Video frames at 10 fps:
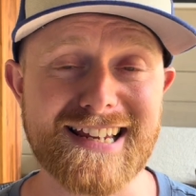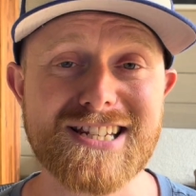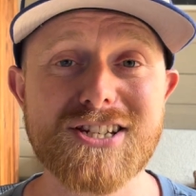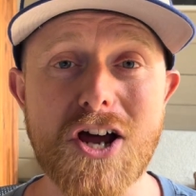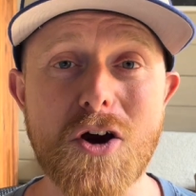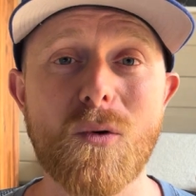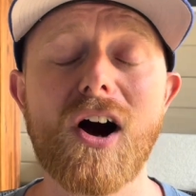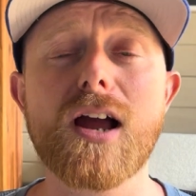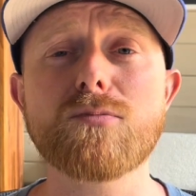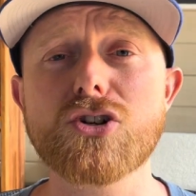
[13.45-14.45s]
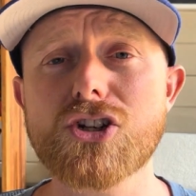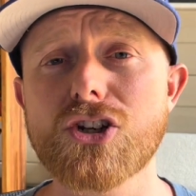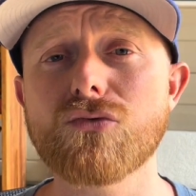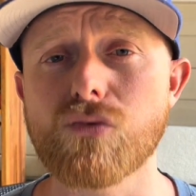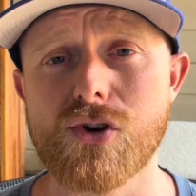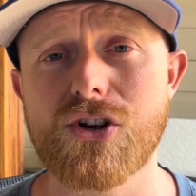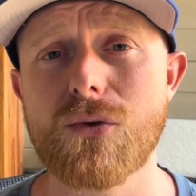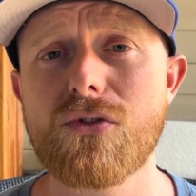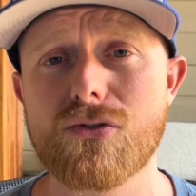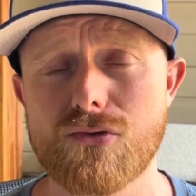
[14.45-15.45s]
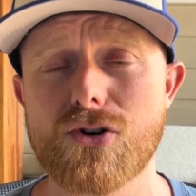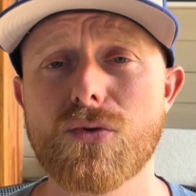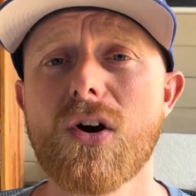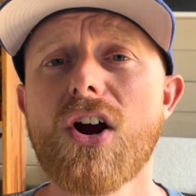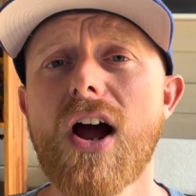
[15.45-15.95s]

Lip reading: So I am just going to run you through